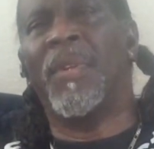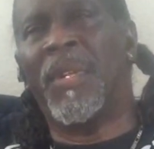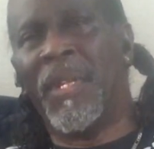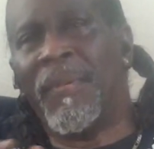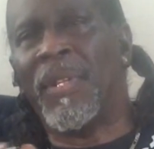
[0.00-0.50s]

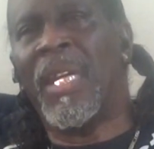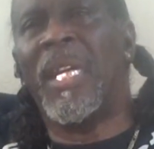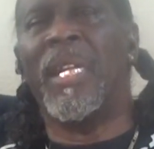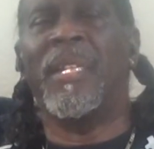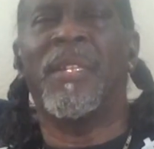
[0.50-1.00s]
different
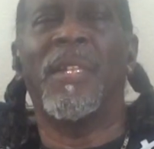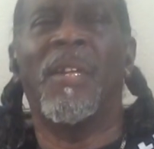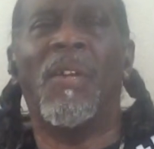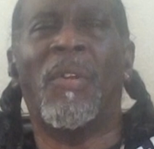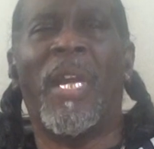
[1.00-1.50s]
things,
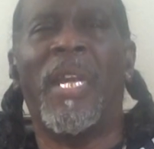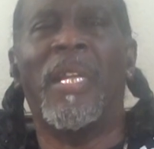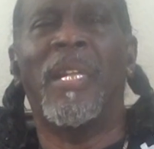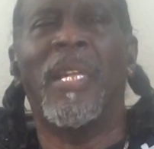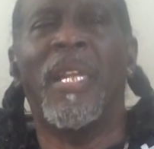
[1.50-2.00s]
okay?
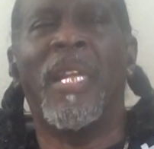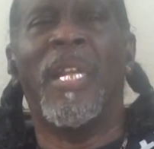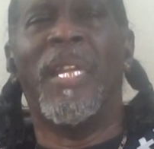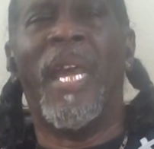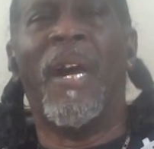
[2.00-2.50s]

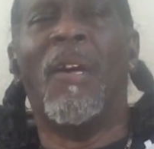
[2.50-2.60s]
Now,